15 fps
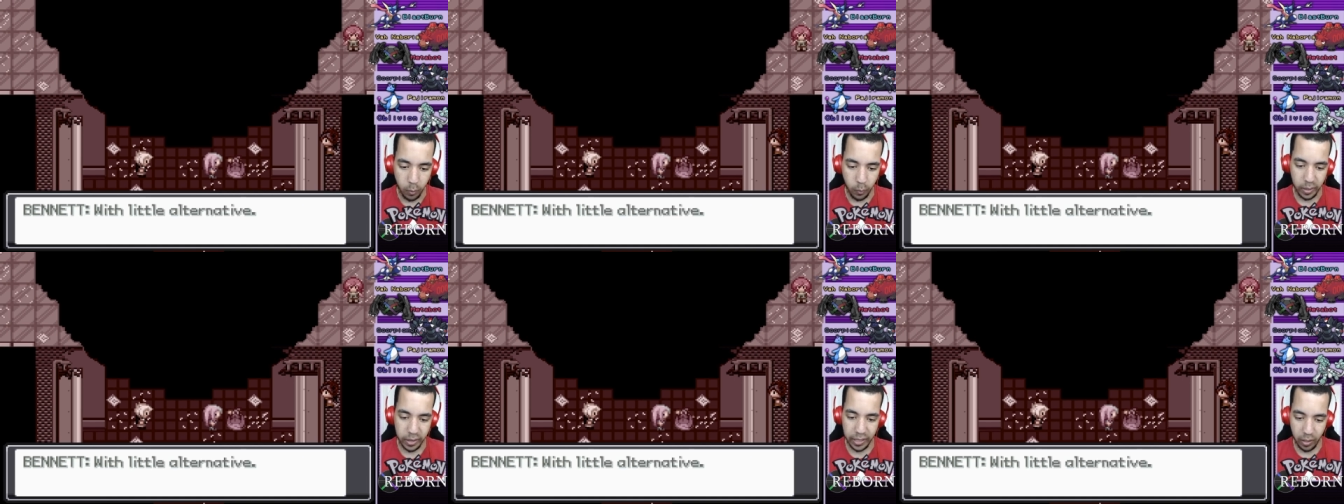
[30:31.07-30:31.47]

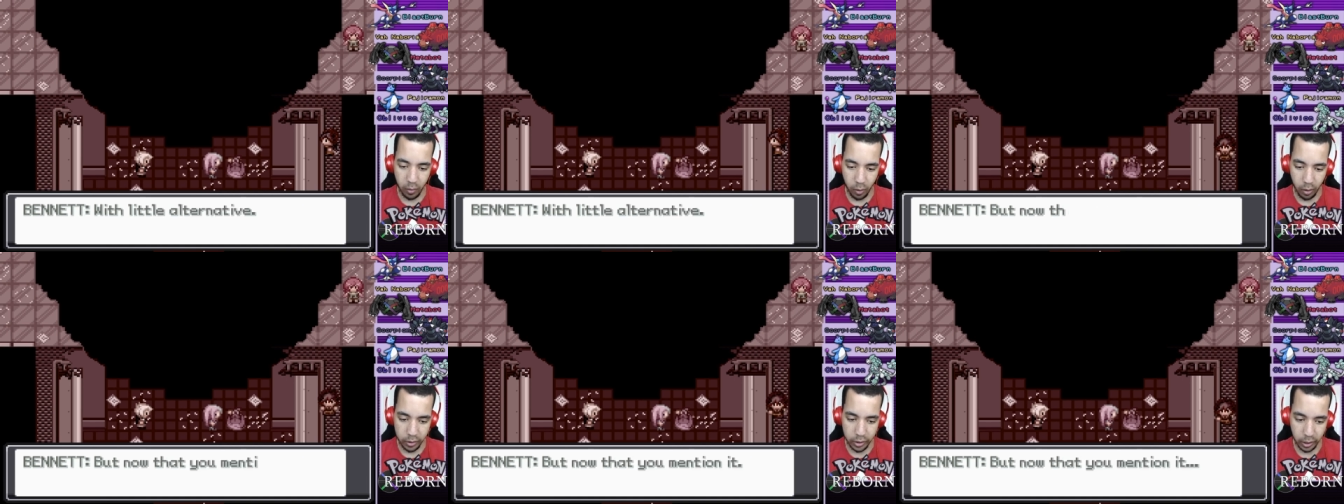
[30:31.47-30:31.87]
With
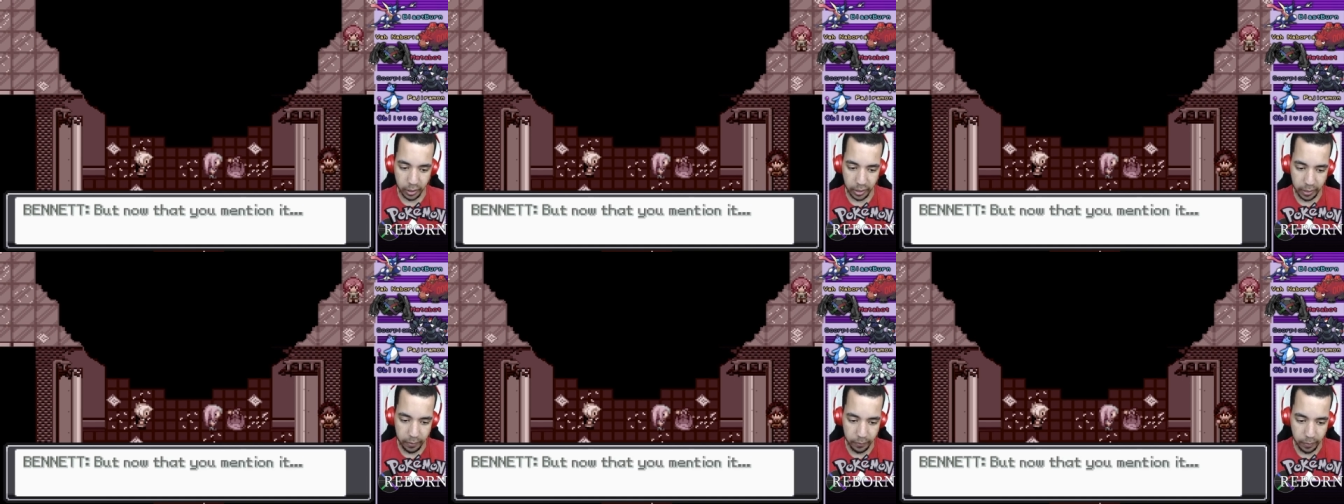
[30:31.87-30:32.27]
little
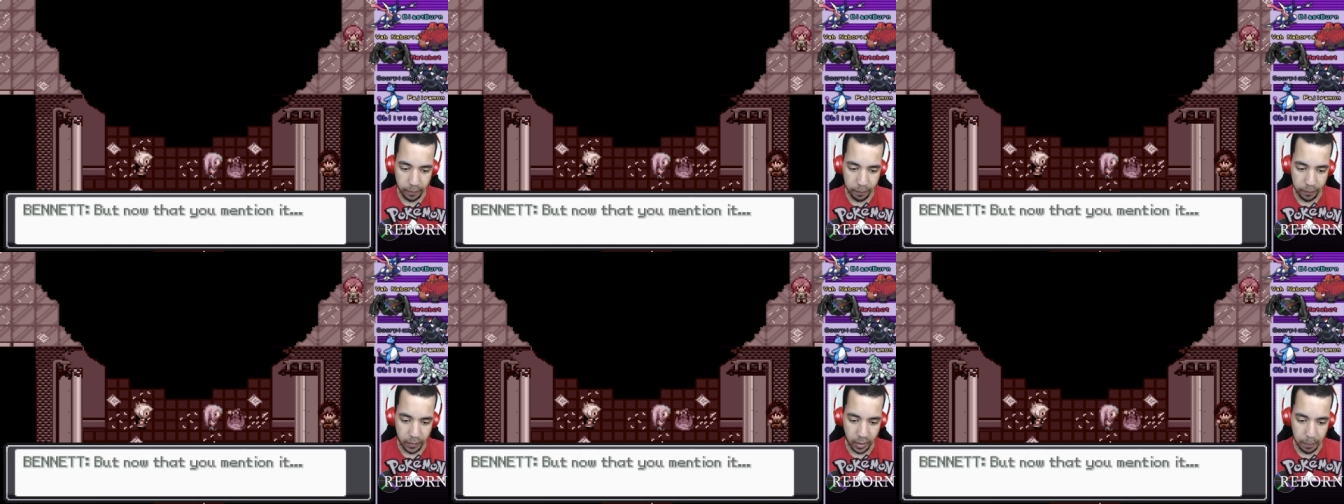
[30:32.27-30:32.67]
alternative.
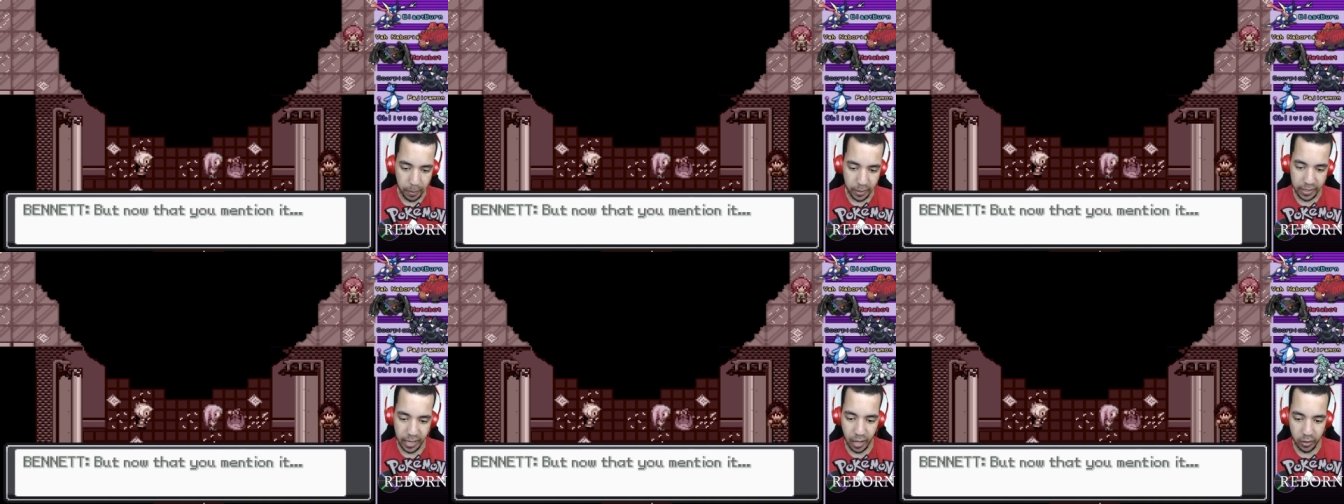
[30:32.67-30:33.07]

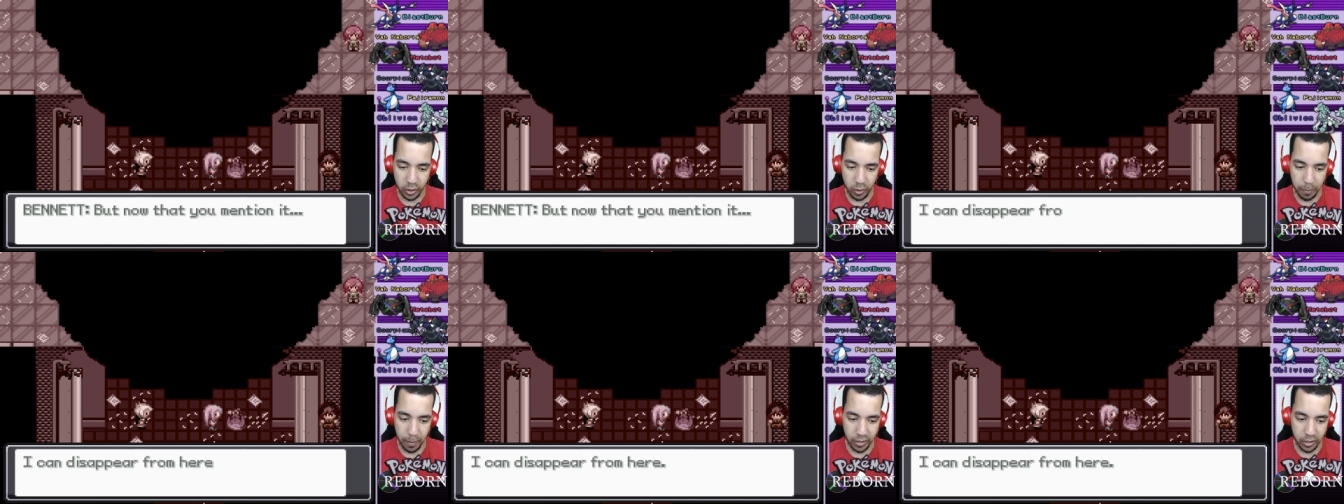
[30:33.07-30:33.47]
But now
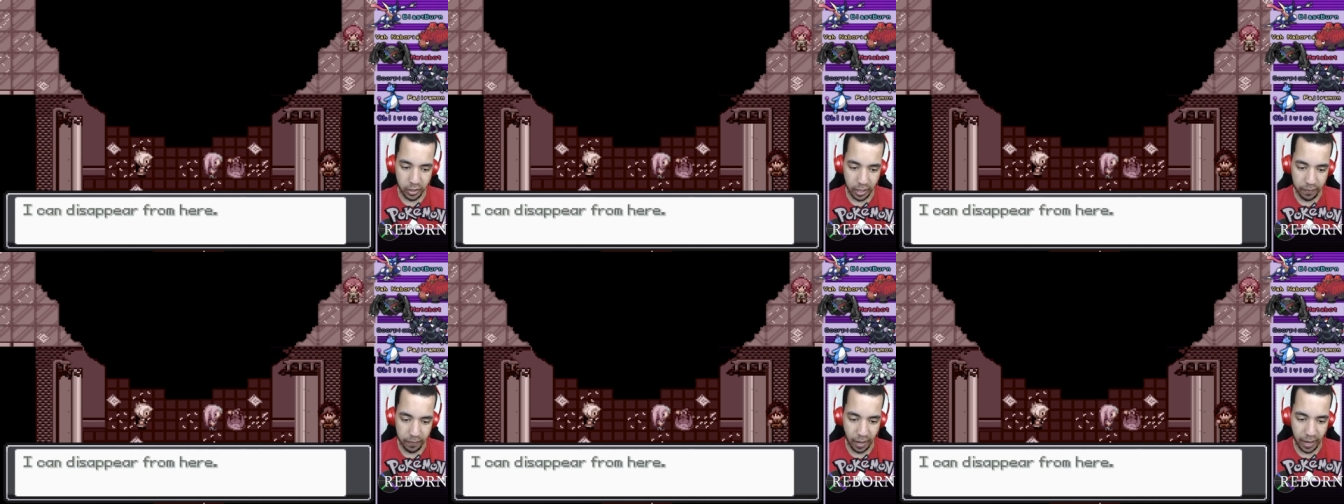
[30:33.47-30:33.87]
that you mention
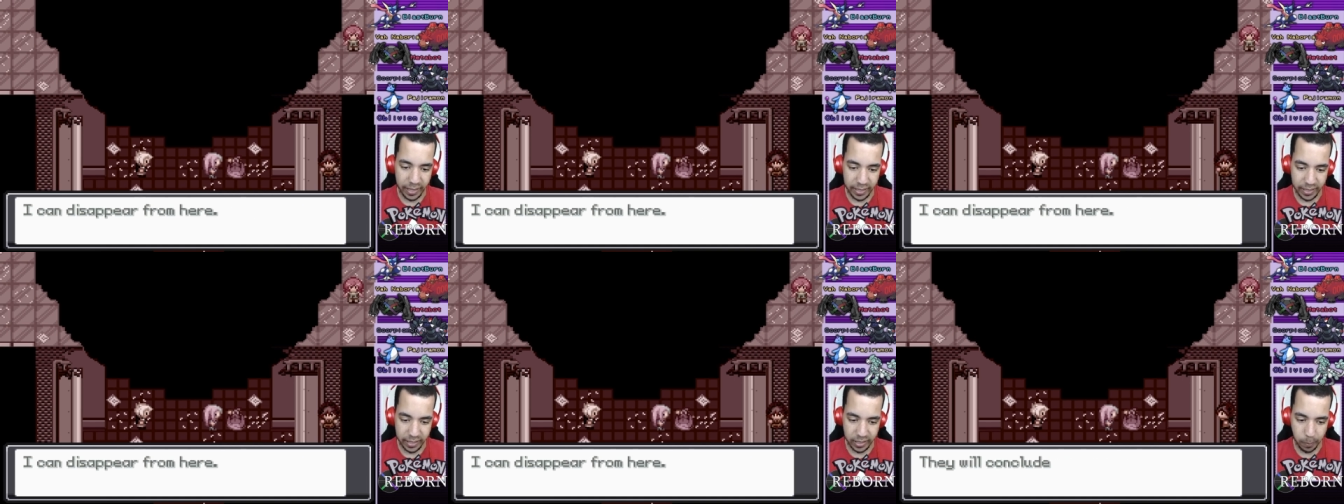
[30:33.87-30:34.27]
it, I
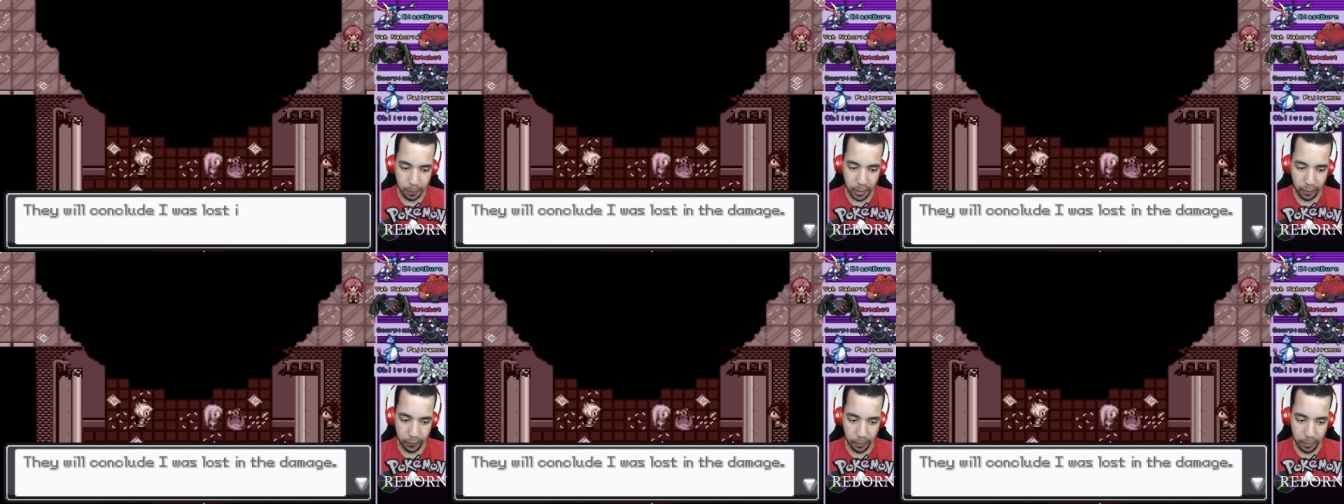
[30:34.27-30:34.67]
can
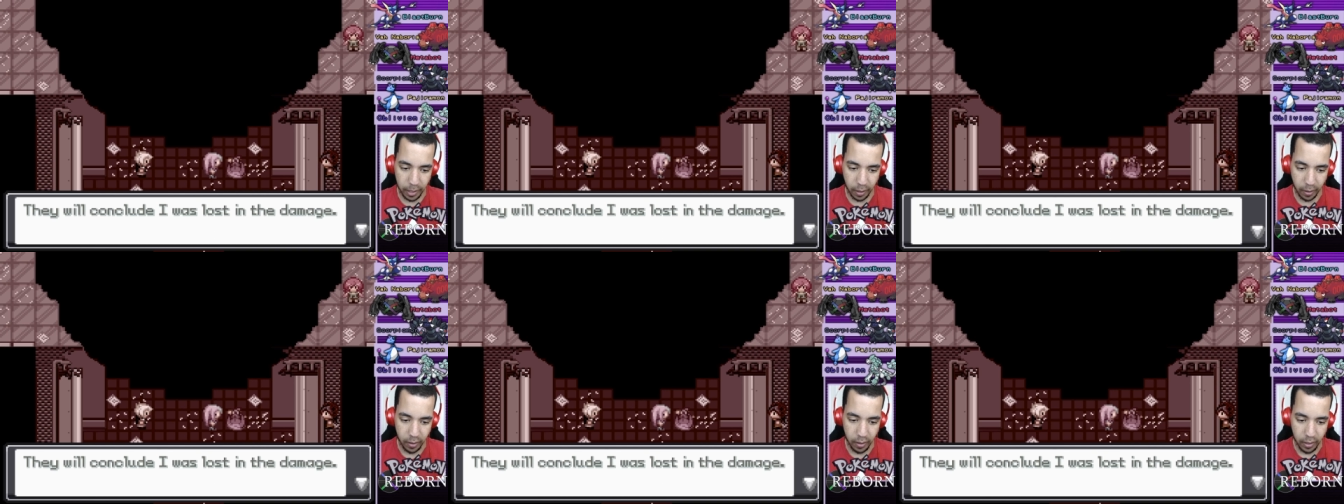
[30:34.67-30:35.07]
disappear from
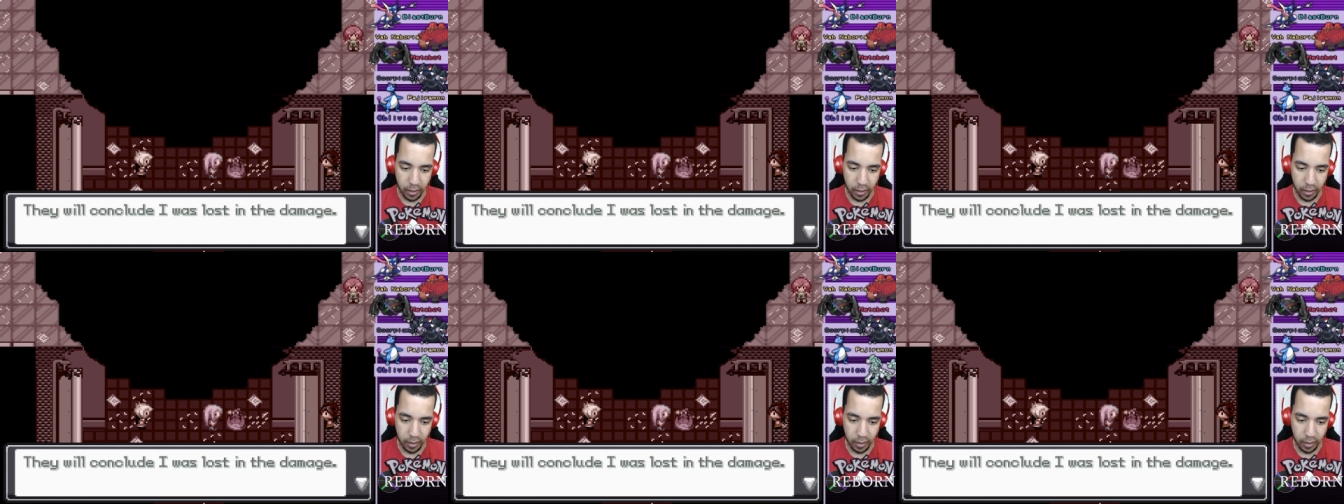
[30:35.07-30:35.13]
here.